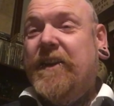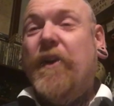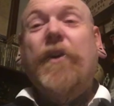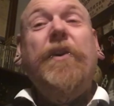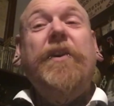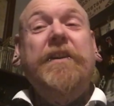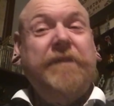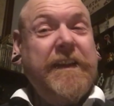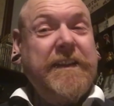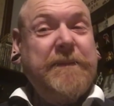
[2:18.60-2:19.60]
or a
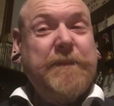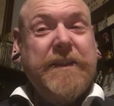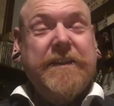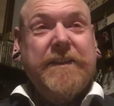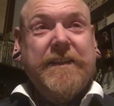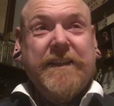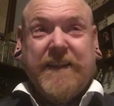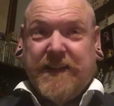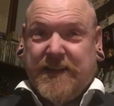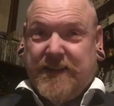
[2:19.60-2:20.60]
film
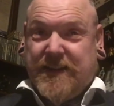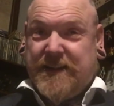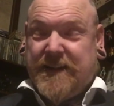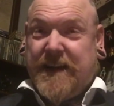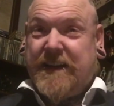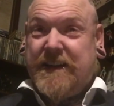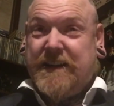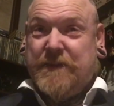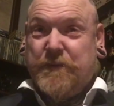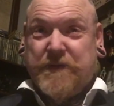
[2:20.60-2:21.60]
that
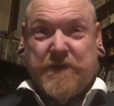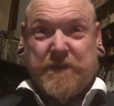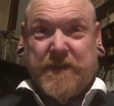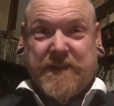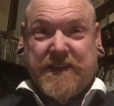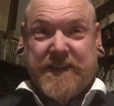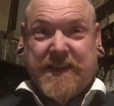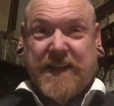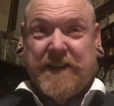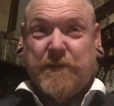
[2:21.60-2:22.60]
I wouldn't want to
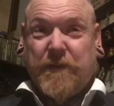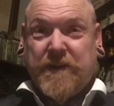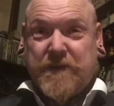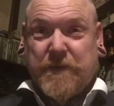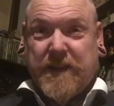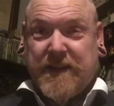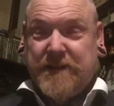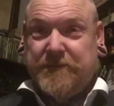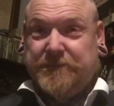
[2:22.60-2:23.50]
sit and watch with her.